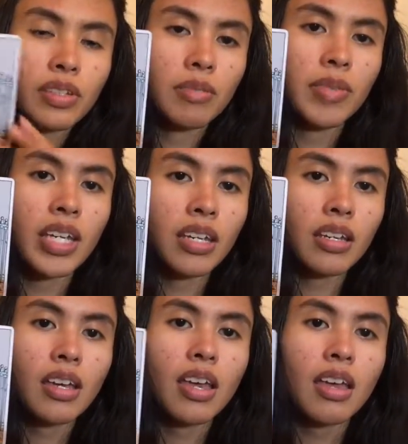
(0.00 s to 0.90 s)
To me,
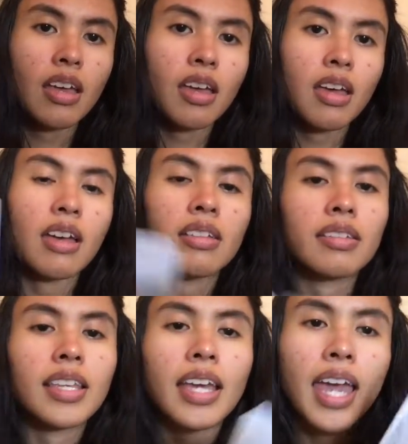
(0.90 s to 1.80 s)

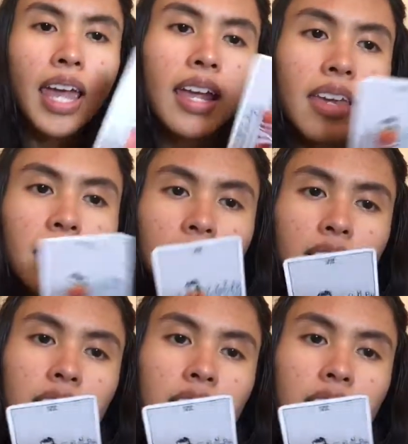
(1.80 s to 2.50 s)
the 8...